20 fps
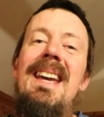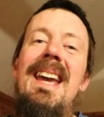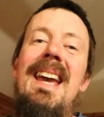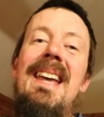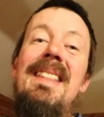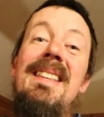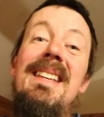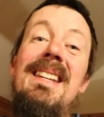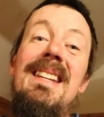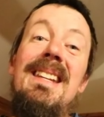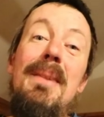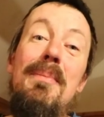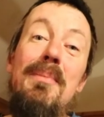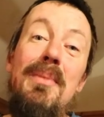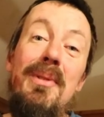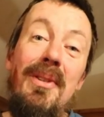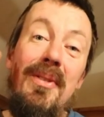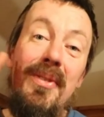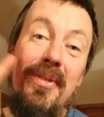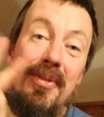and then
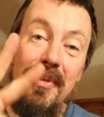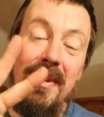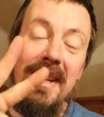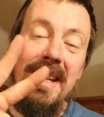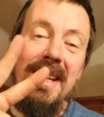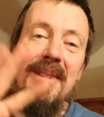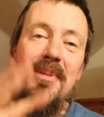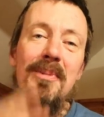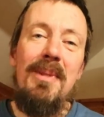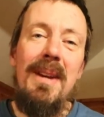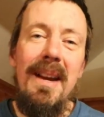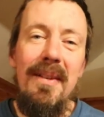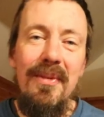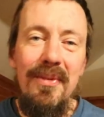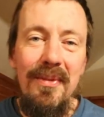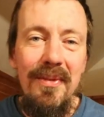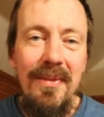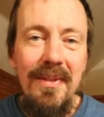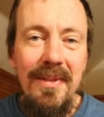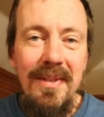number three, we
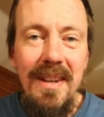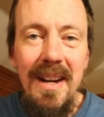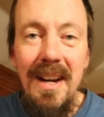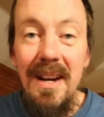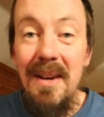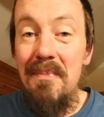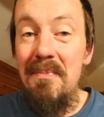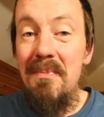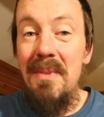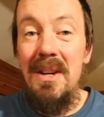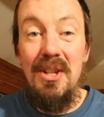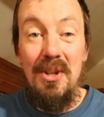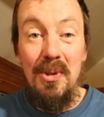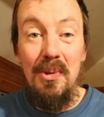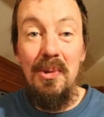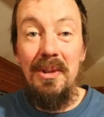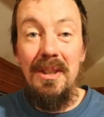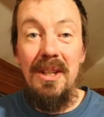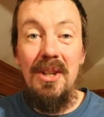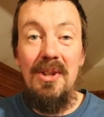have a bunch of
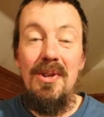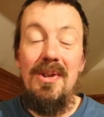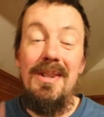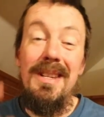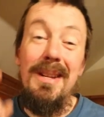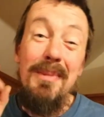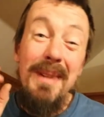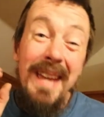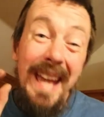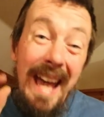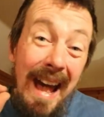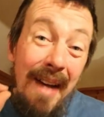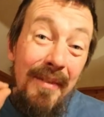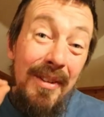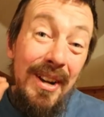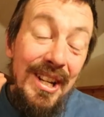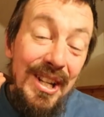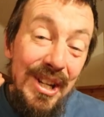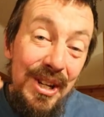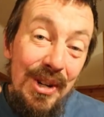cool T-shirts, and we have
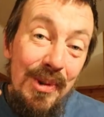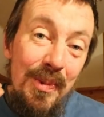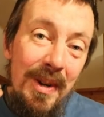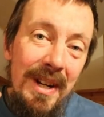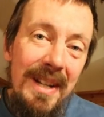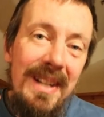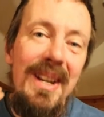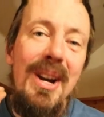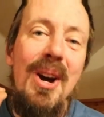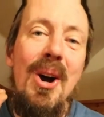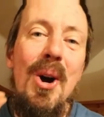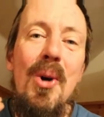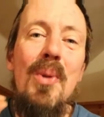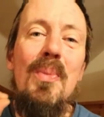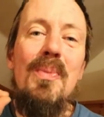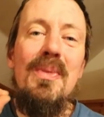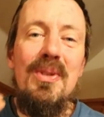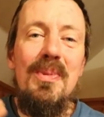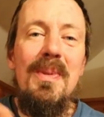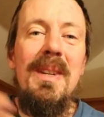a new one, a
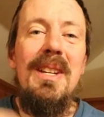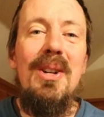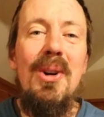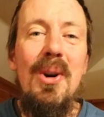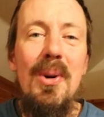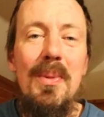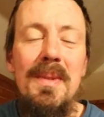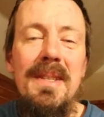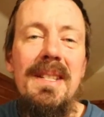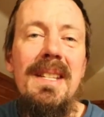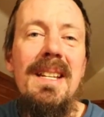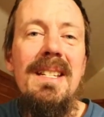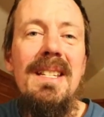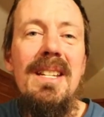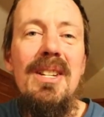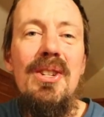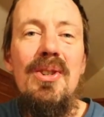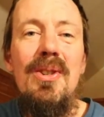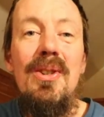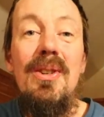Home Sweet Homestead
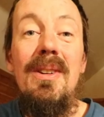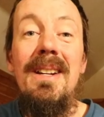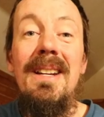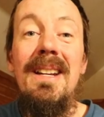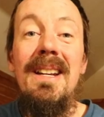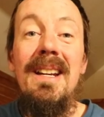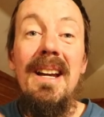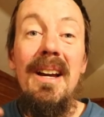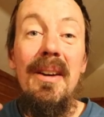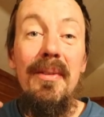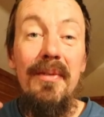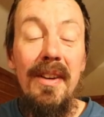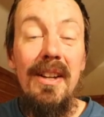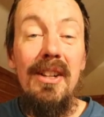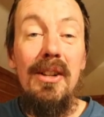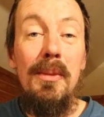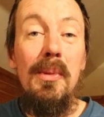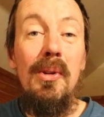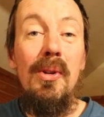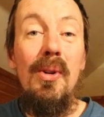T-shirt
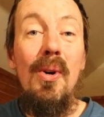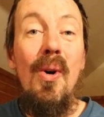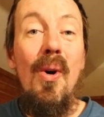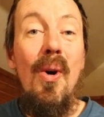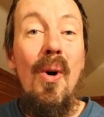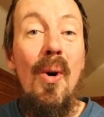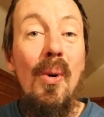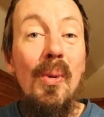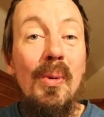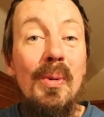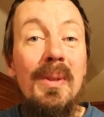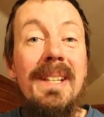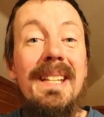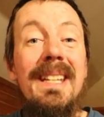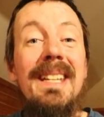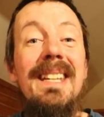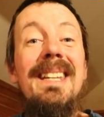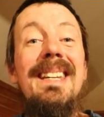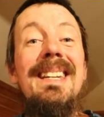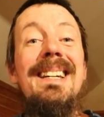available
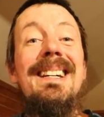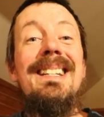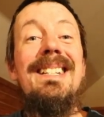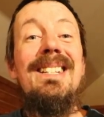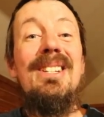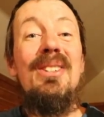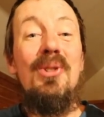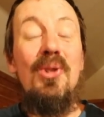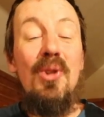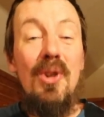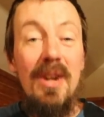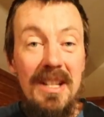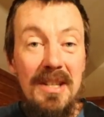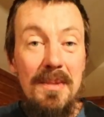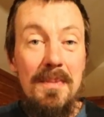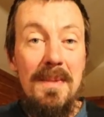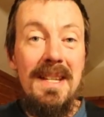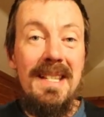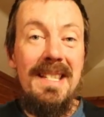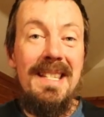only until
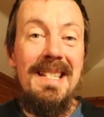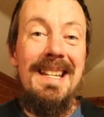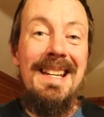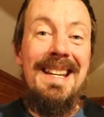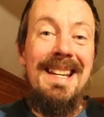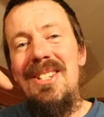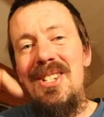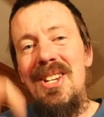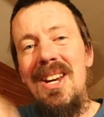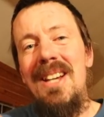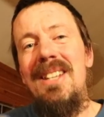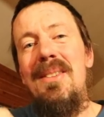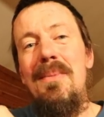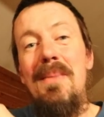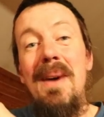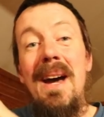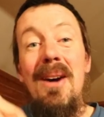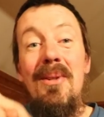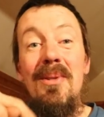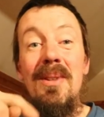Christmas. Check
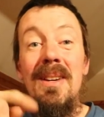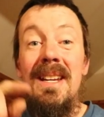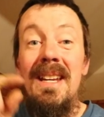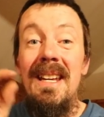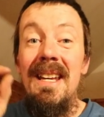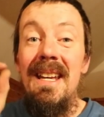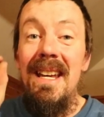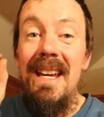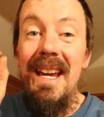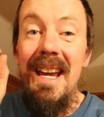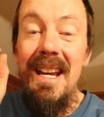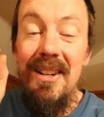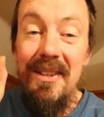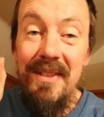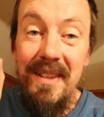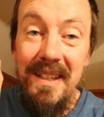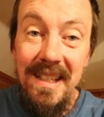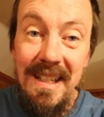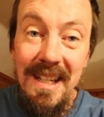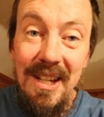them out and
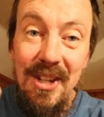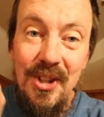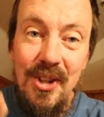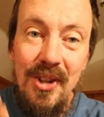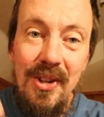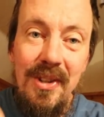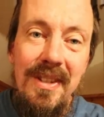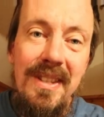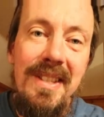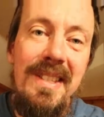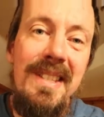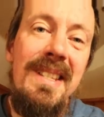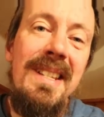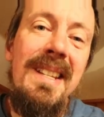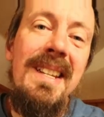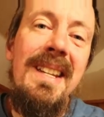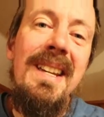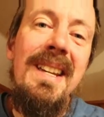on the t-shirts